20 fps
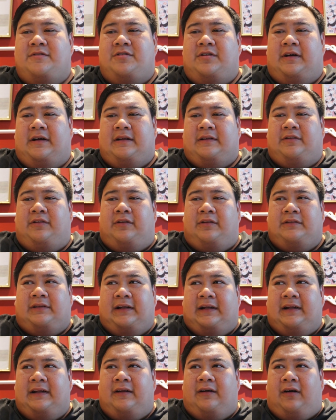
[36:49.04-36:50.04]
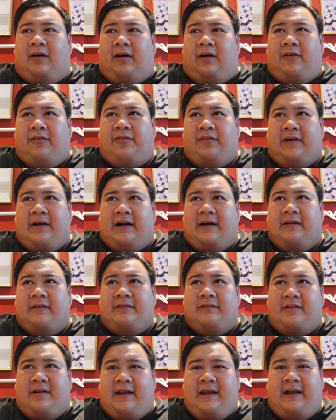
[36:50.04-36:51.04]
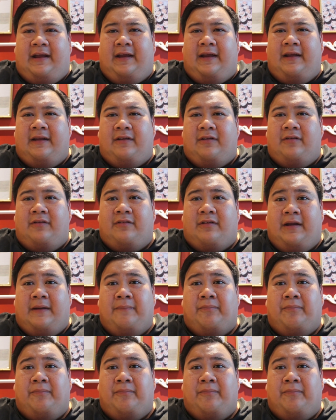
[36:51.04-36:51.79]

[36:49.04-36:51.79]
So a total of around 3 to